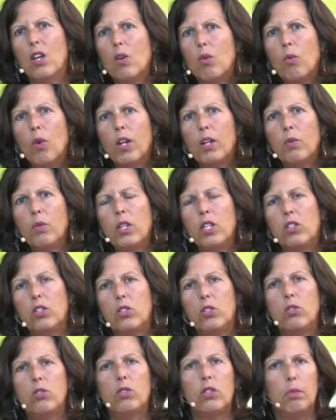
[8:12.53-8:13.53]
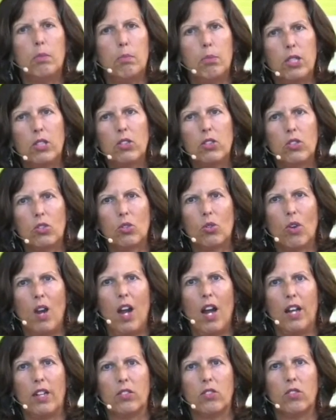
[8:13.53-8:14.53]
what do we do to build
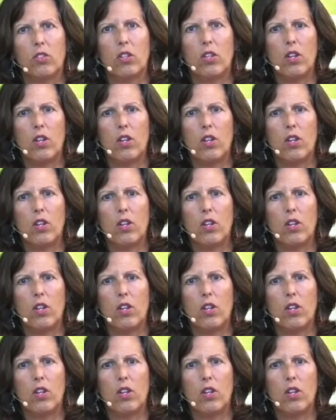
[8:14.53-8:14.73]
trust?